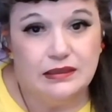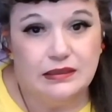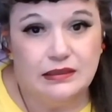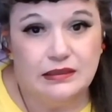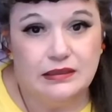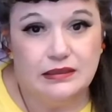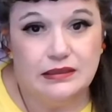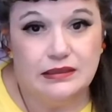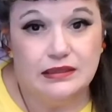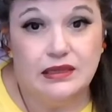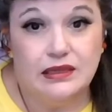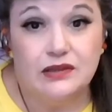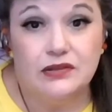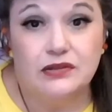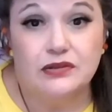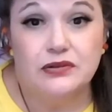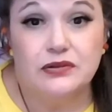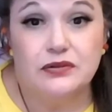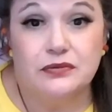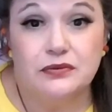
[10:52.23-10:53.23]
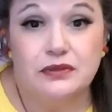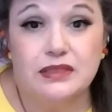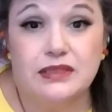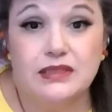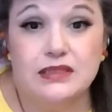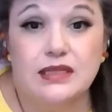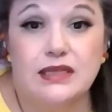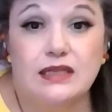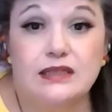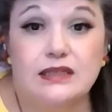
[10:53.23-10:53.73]
The other 3
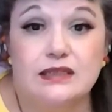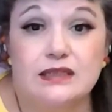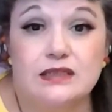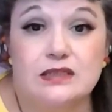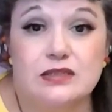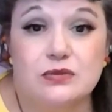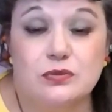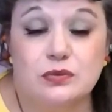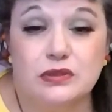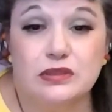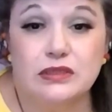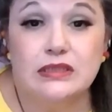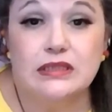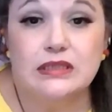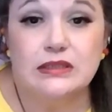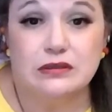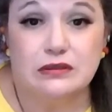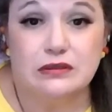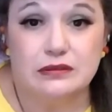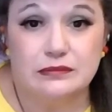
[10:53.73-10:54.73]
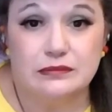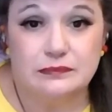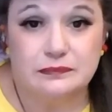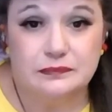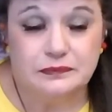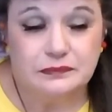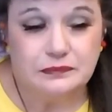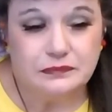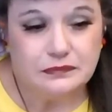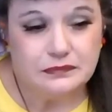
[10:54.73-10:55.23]
kids were little.
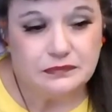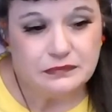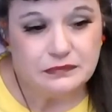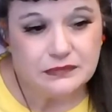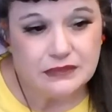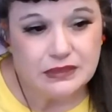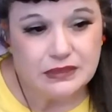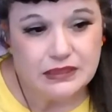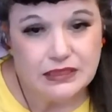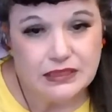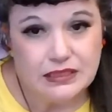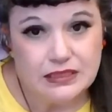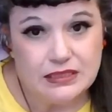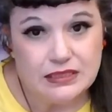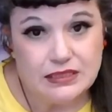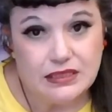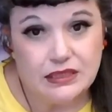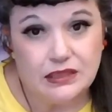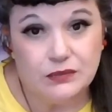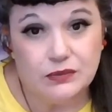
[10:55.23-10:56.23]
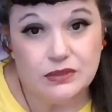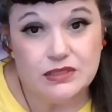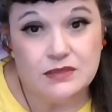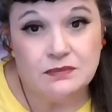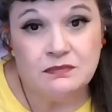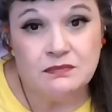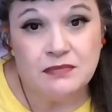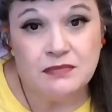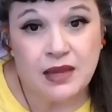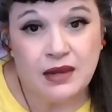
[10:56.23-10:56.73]
See, he was
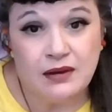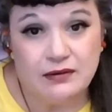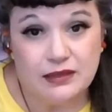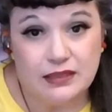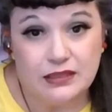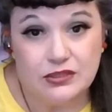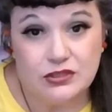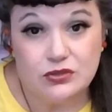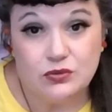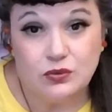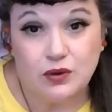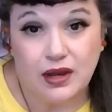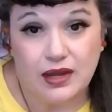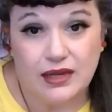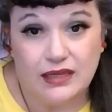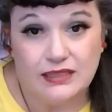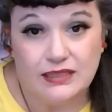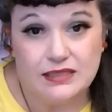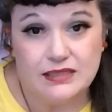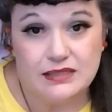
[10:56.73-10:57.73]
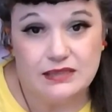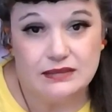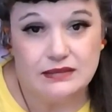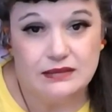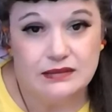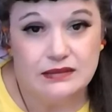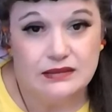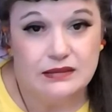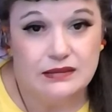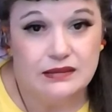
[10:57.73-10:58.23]
married twice.
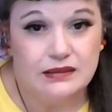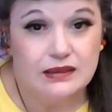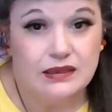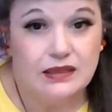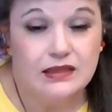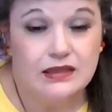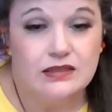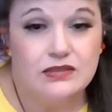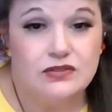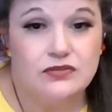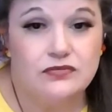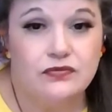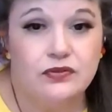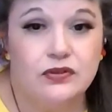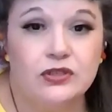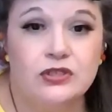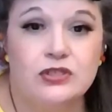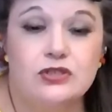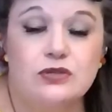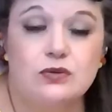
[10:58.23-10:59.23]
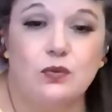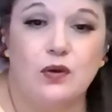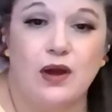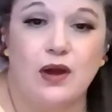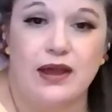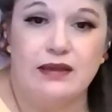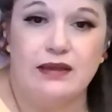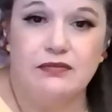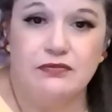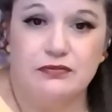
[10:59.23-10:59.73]
His first
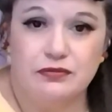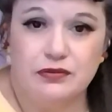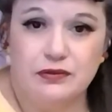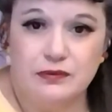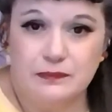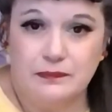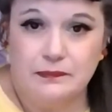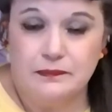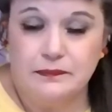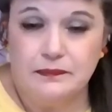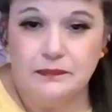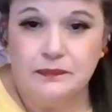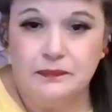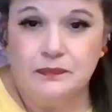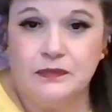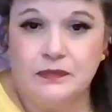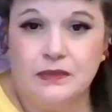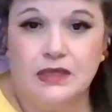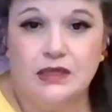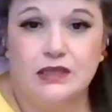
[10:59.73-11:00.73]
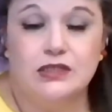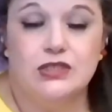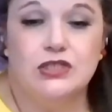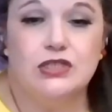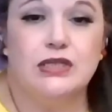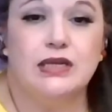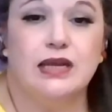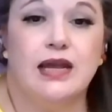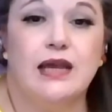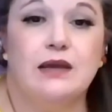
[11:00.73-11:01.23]
wife, she
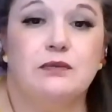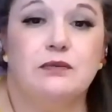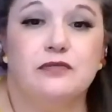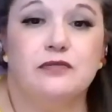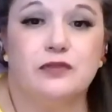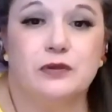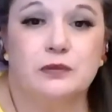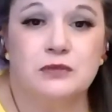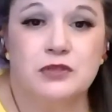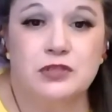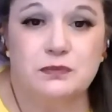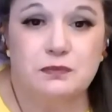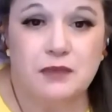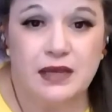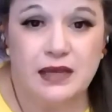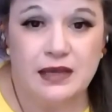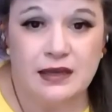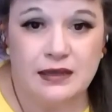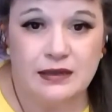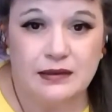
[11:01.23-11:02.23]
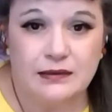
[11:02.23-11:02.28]
came from Japan.